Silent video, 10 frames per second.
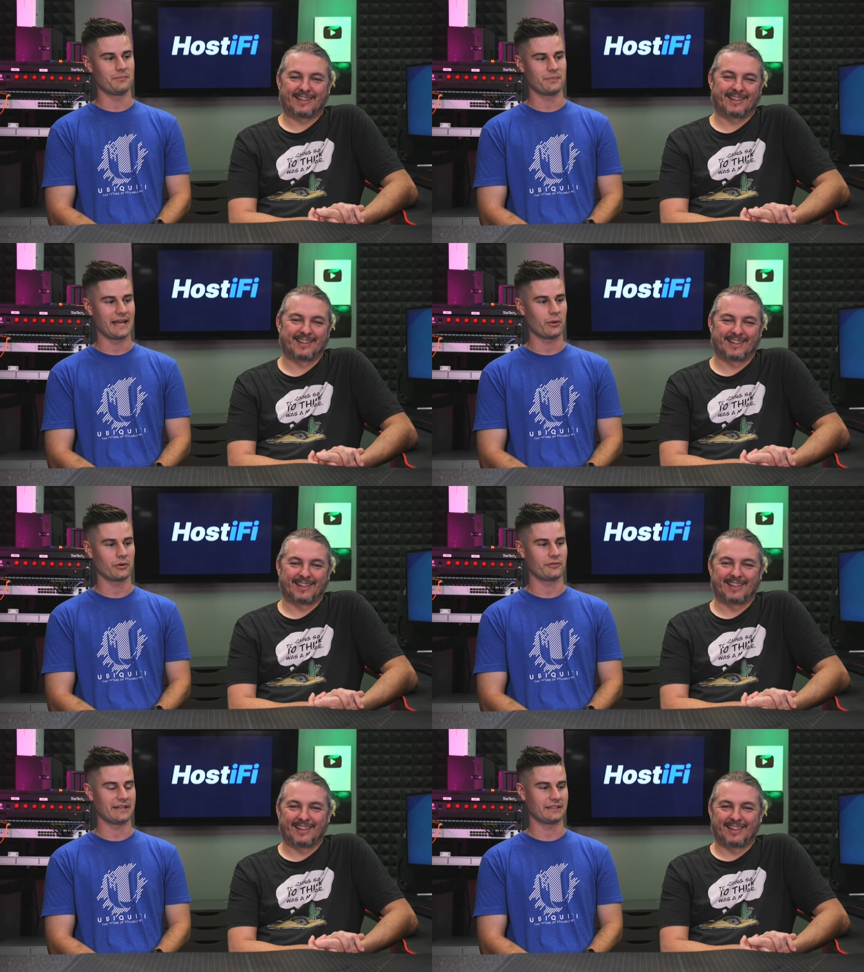Speaker 1: now we're
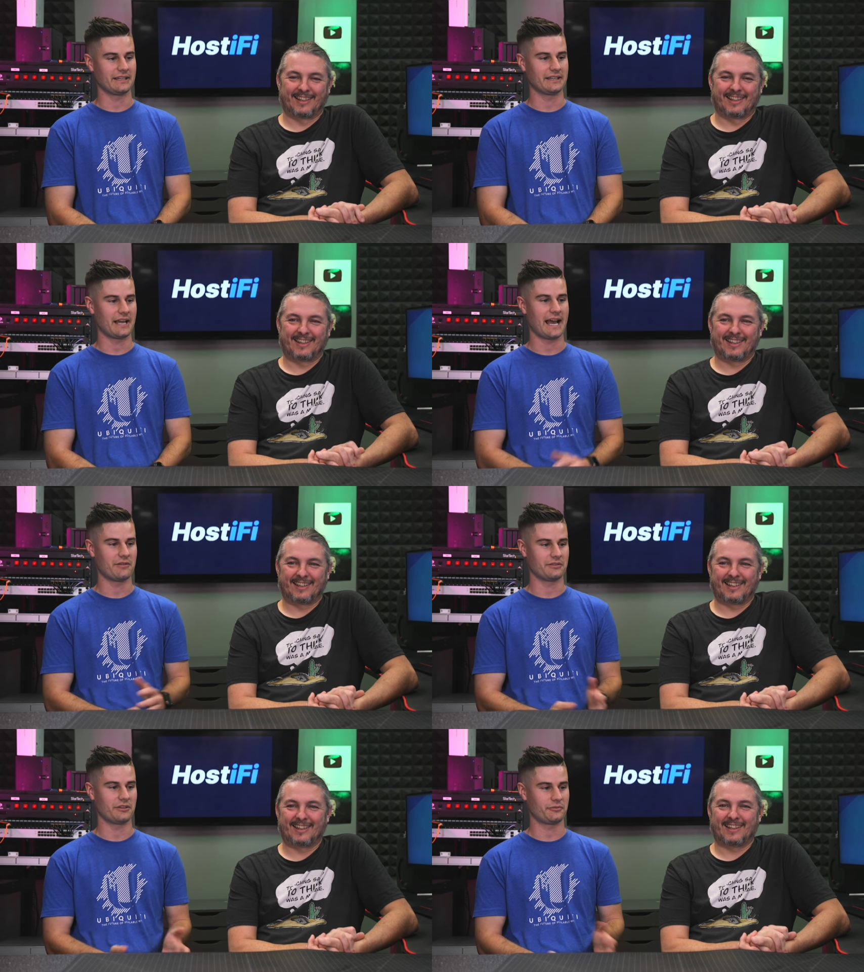finally have
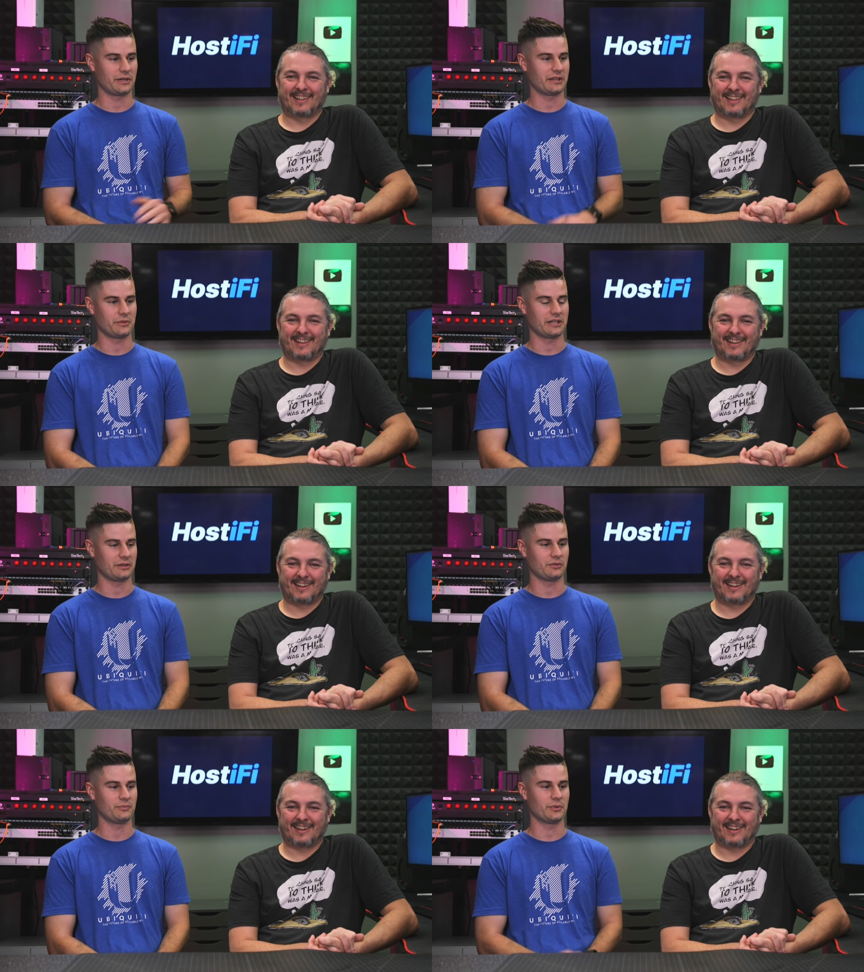enough money that we
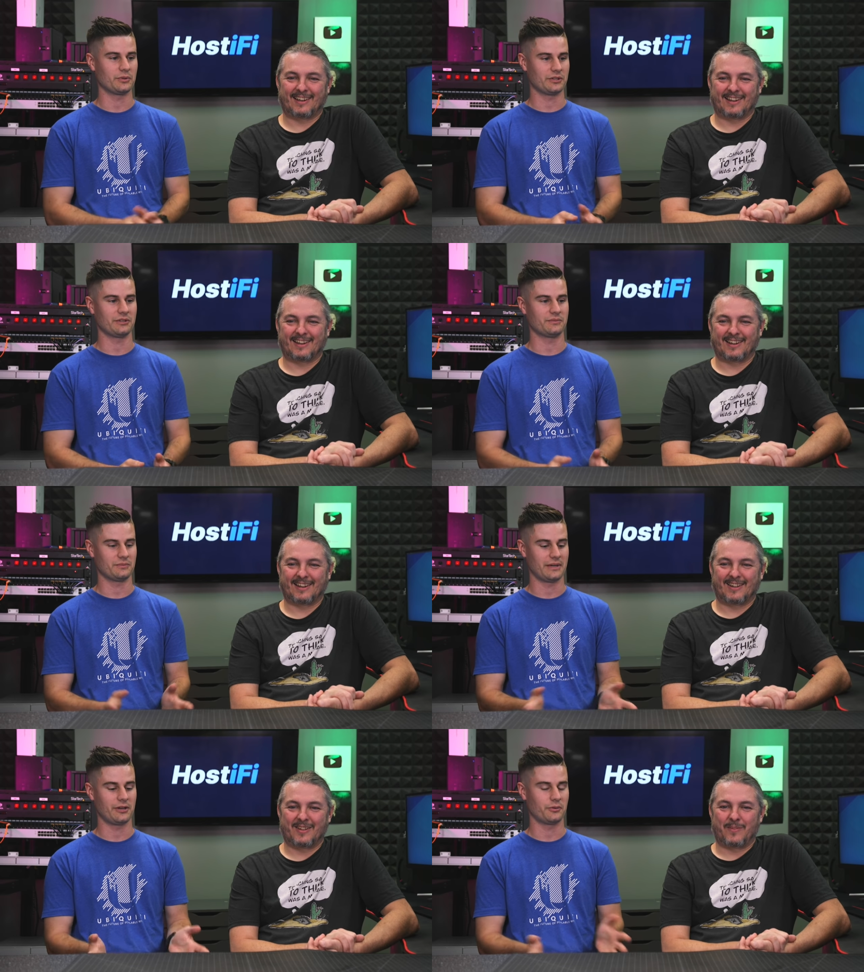can build a
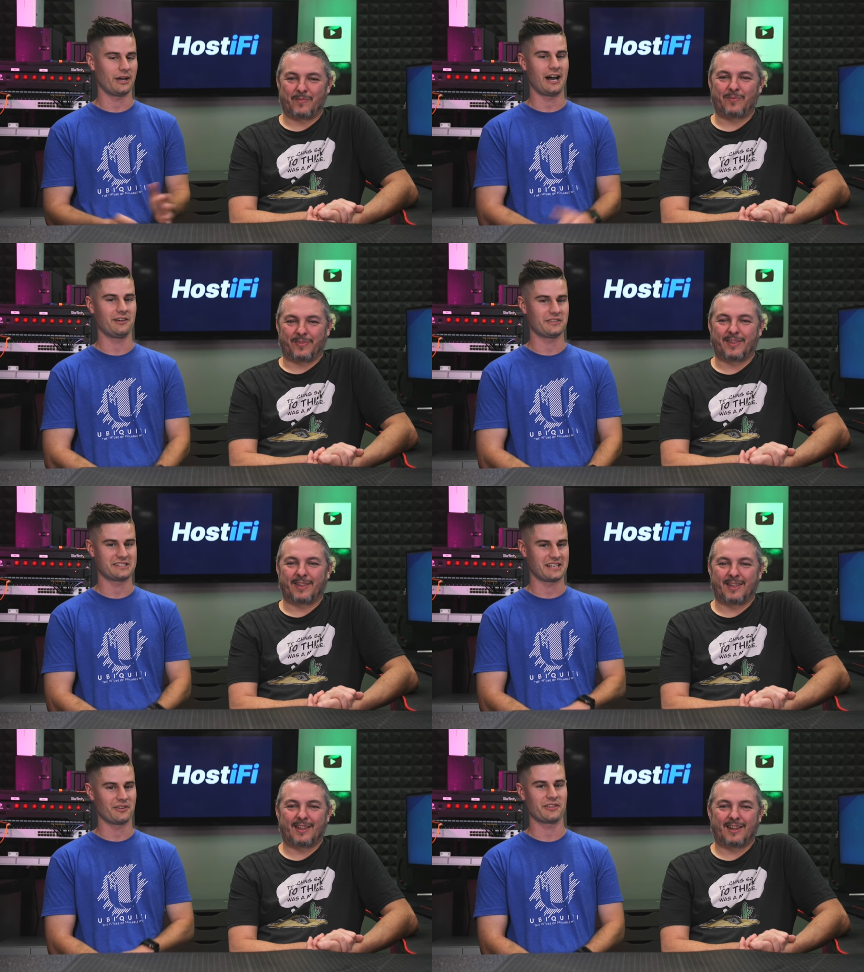my own office
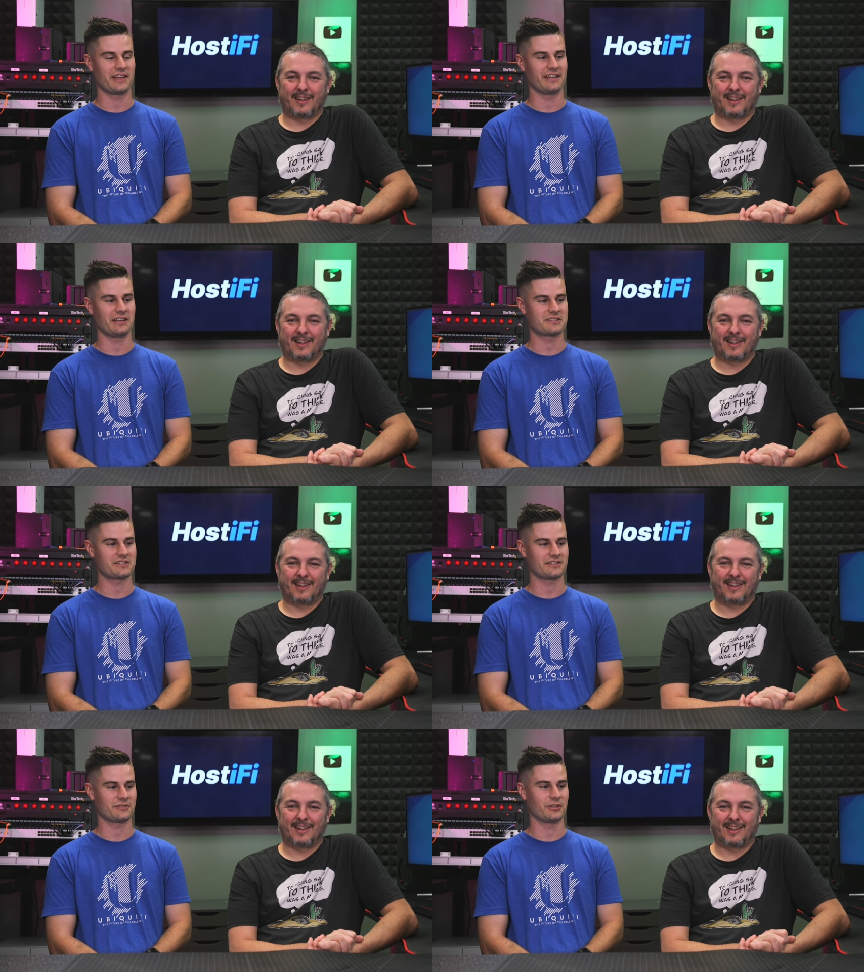and everything and it's
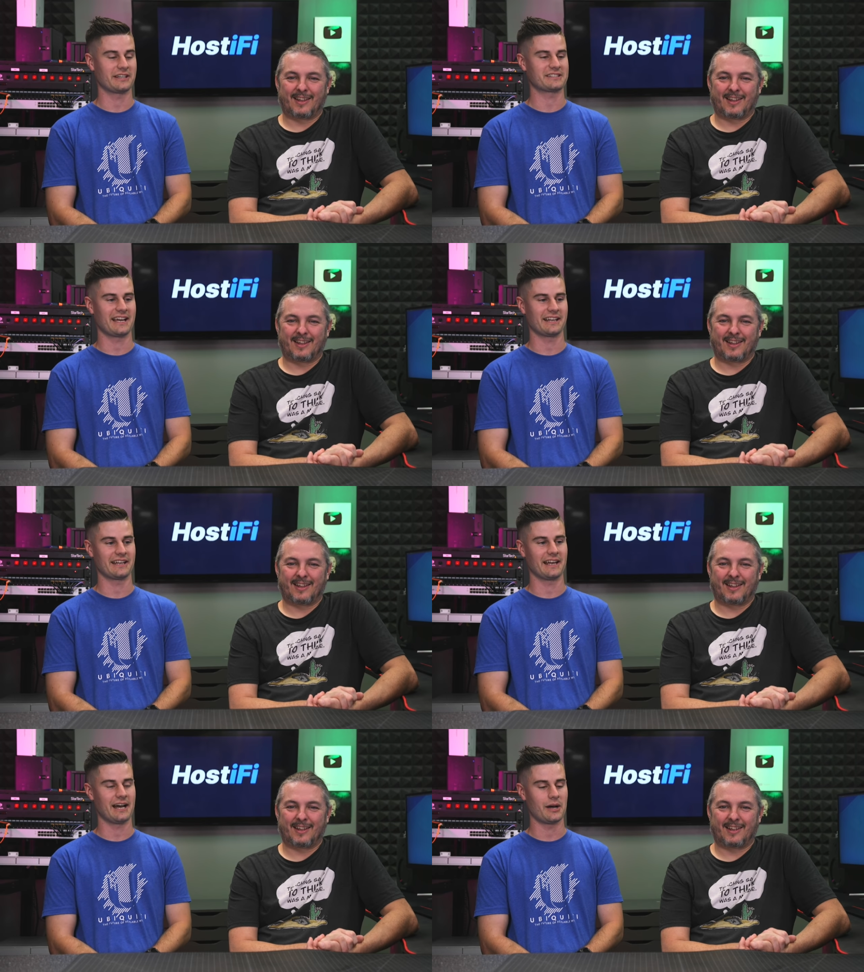really exciting
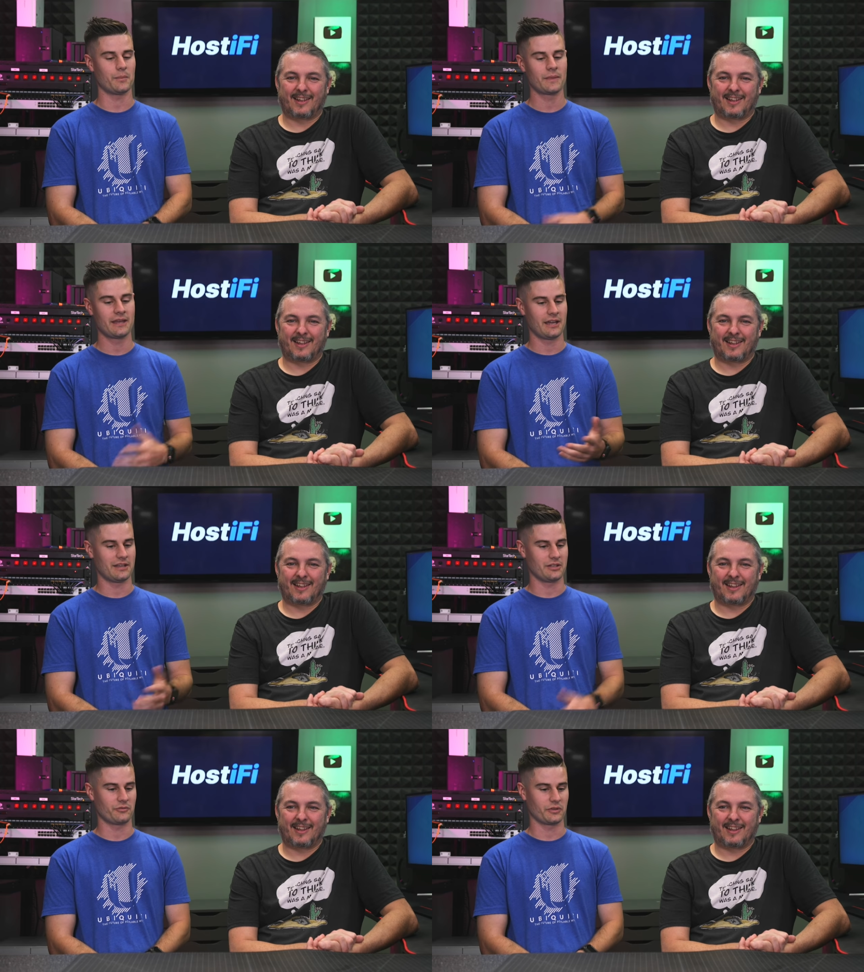um, and then
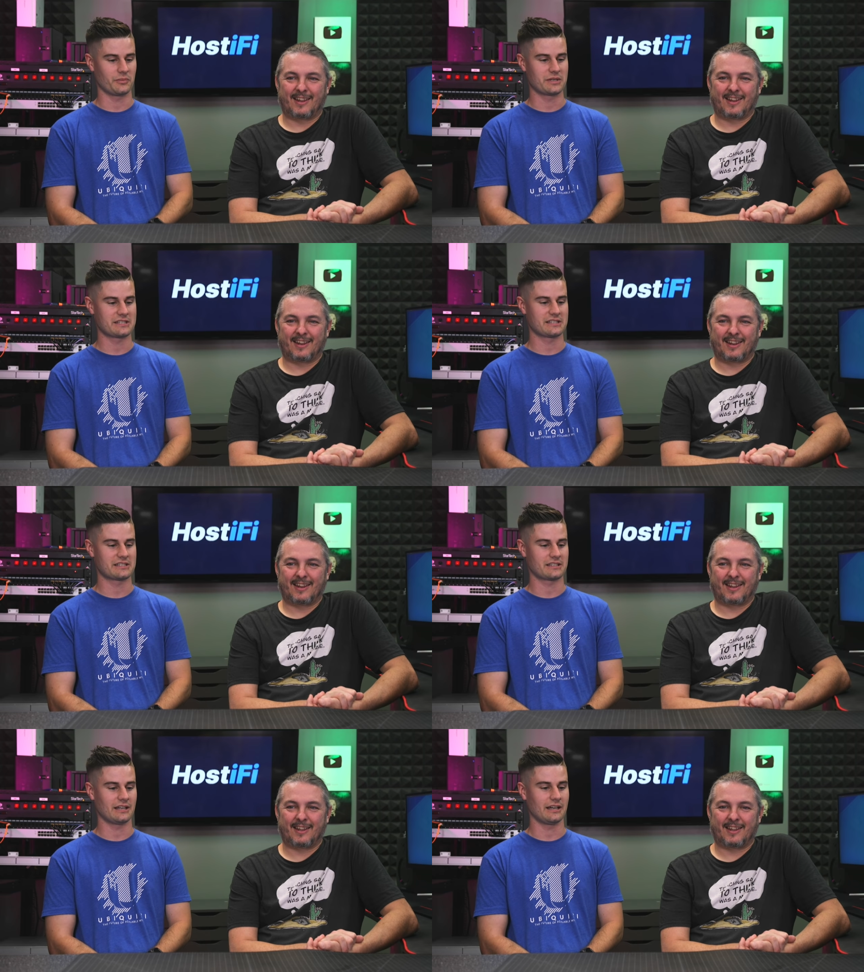for the business
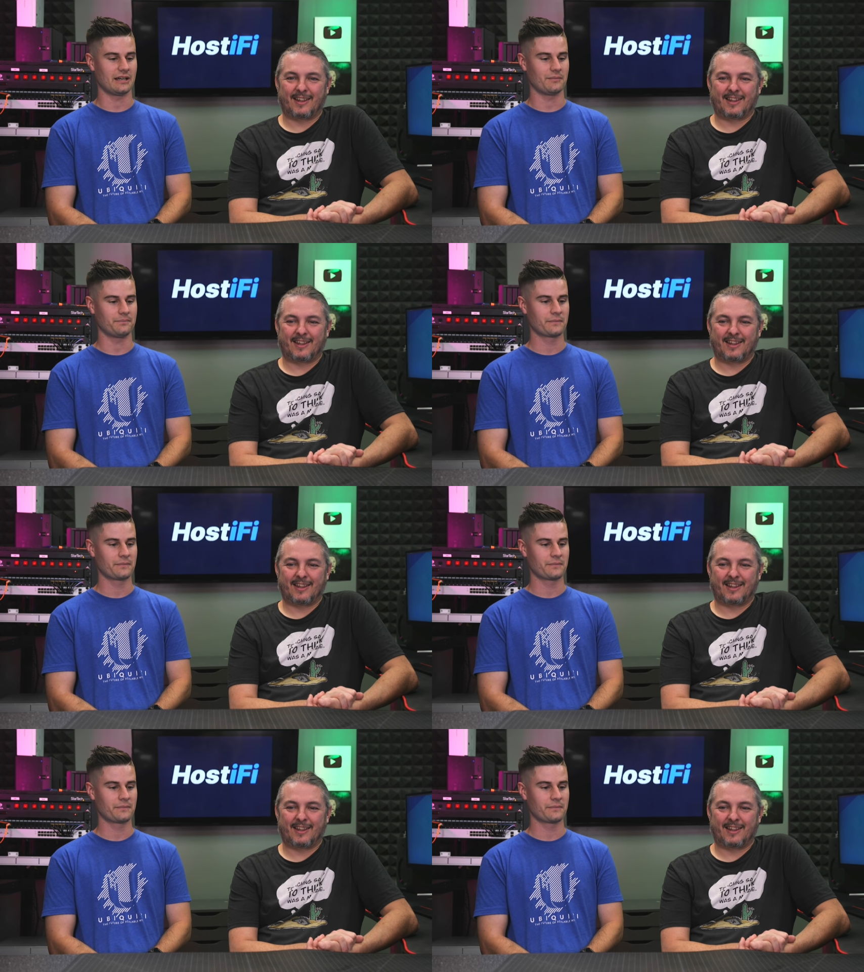um,